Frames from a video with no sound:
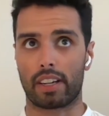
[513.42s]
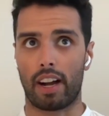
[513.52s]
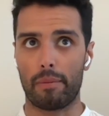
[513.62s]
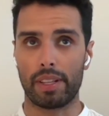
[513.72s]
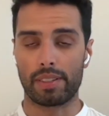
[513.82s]

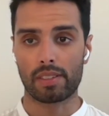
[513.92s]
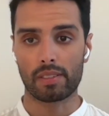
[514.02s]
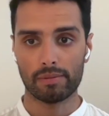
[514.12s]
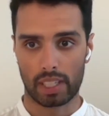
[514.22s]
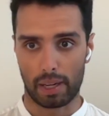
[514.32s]

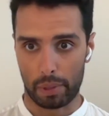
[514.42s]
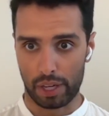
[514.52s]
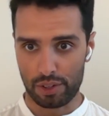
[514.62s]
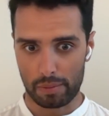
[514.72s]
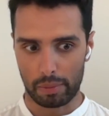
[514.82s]
comments a
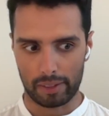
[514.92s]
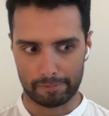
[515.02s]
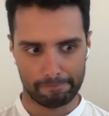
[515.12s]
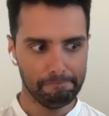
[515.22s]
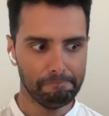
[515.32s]
bunch, but
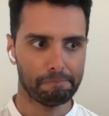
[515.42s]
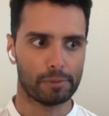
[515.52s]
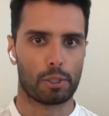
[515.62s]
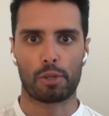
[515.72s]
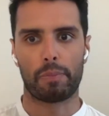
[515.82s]

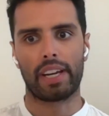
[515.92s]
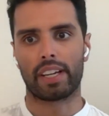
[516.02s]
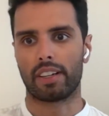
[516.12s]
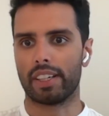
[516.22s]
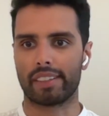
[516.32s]
just depending
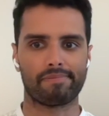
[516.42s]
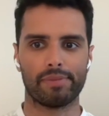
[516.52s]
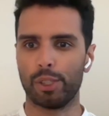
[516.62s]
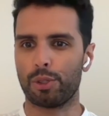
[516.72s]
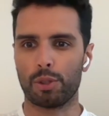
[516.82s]
on like
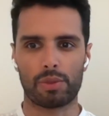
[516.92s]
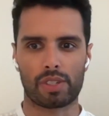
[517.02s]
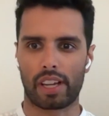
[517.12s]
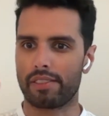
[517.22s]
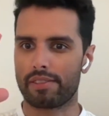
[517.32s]
YouTube's
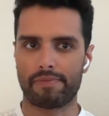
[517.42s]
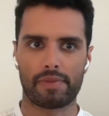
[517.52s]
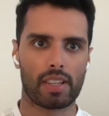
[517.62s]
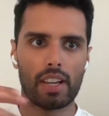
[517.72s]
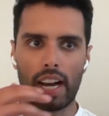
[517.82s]
kind of,
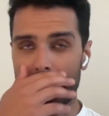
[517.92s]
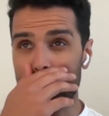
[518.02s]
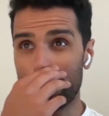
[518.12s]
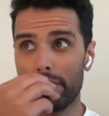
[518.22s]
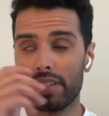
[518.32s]
I think
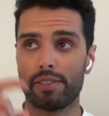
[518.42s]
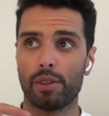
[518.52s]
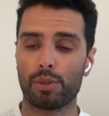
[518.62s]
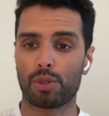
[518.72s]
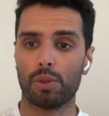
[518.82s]
maybe if you
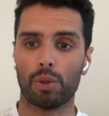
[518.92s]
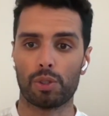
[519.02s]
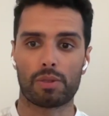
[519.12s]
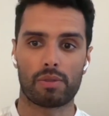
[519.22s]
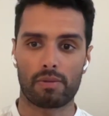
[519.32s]
use
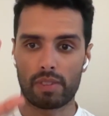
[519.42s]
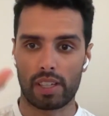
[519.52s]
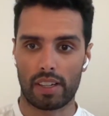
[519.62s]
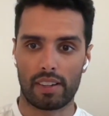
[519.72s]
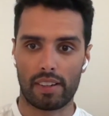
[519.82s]
Google's
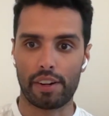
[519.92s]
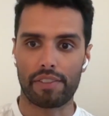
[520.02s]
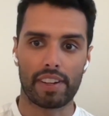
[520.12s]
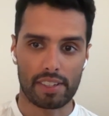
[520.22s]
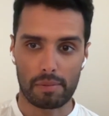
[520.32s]

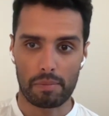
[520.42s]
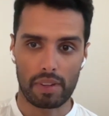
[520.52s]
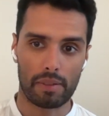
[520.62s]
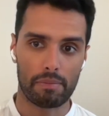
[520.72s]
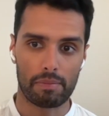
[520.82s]
interface, it
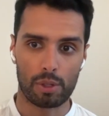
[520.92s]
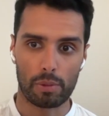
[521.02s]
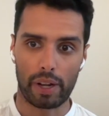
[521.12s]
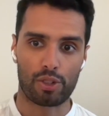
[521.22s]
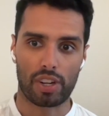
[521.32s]
may do a
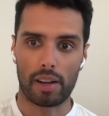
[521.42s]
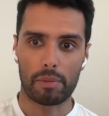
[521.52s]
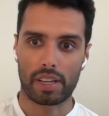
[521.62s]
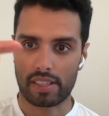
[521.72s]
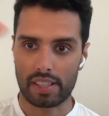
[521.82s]
better job
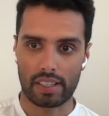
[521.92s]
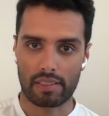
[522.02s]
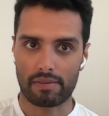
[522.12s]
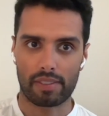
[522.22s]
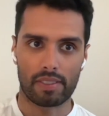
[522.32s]
because I
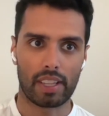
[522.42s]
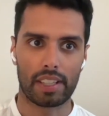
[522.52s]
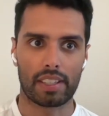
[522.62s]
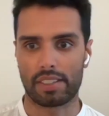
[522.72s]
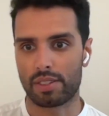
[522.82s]

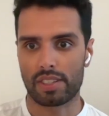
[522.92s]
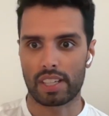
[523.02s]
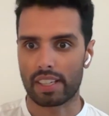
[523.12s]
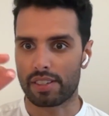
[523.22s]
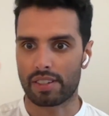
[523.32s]
think it's just
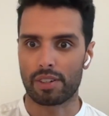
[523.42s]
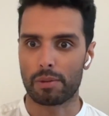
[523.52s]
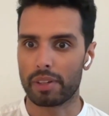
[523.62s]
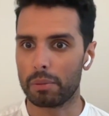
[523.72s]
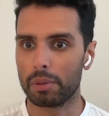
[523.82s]
like easier to
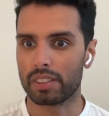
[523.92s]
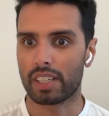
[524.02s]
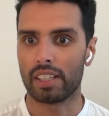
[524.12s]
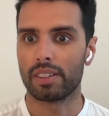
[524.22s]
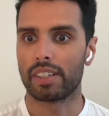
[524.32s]
be able to
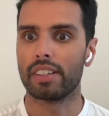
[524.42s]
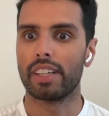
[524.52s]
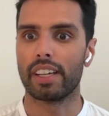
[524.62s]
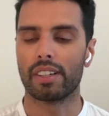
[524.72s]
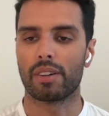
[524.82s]
kind of look at the
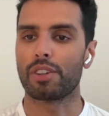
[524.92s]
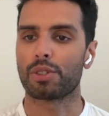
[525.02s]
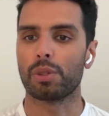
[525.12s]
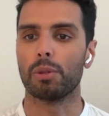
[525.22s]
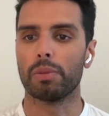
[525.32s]
data across
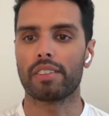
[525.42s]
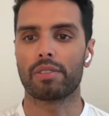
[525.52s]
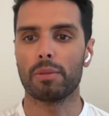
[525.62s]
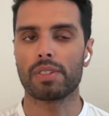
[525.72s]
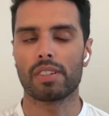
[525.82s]
Google
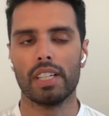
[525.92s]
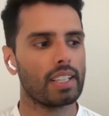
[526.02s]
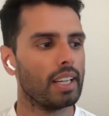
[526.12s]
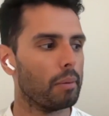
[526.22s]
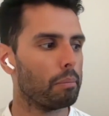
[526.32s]
platforms.
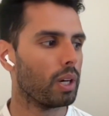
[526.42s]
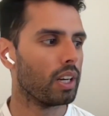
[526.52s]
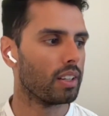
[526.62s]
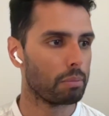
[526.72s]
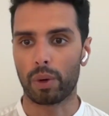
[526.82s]

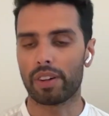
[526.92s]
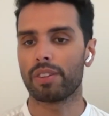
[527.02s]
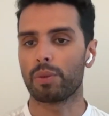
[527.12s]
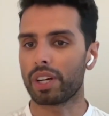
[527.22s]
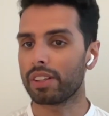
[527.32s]
But what
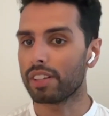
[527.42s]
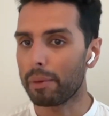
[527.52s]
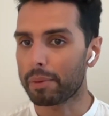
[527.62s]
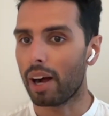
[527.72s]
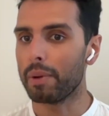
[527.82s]
are the
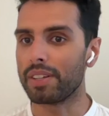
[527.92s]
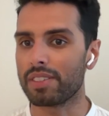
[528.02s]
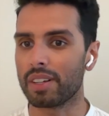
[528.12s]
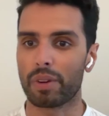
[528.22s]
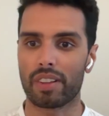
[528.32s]
top comments?
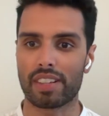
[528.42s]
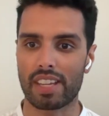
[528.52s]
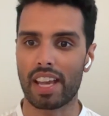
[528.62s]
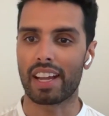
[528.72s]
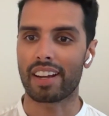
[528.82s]
Like, what are they
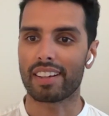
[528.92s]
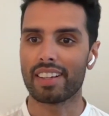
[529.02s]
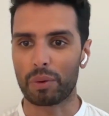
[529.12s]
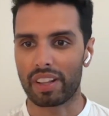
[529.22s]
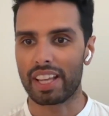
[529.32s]
saying?
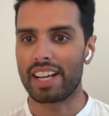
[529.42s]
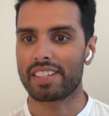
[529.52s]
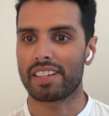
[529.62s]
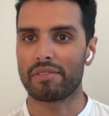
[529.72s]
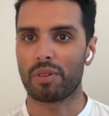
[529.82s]
What are they
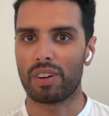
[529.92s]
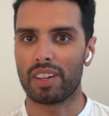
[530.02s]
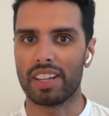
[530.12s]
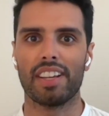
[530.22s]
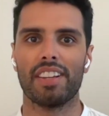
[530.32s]
asking for?
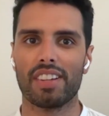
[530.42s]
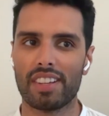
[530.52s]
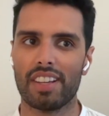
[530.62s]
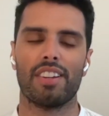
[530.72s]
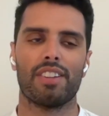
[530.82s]
It
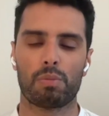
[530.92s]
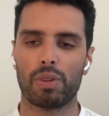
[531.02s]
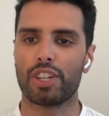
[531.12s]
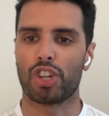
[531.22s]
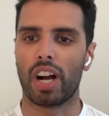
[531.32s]
is
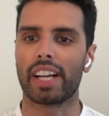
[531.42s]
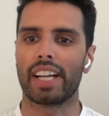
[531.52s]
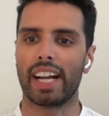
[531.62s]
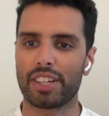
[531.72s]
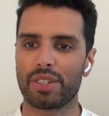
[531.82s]
pretty
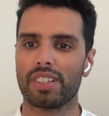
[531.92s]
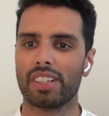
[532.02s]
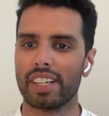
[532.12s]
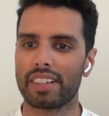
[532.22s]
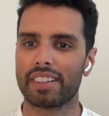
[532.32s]
shocking, actually,
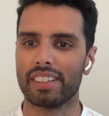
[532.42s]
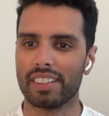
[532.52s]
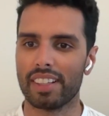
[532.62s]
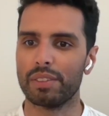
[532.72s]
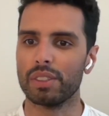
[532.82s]
like the
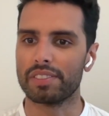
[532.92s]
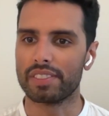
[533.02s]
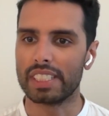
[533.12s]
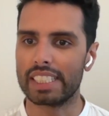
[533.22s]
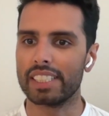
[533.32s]
level of
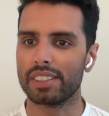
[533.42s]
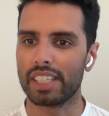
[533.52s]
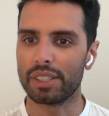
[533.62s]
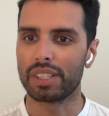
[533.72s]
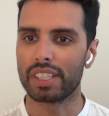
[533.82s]
detail that you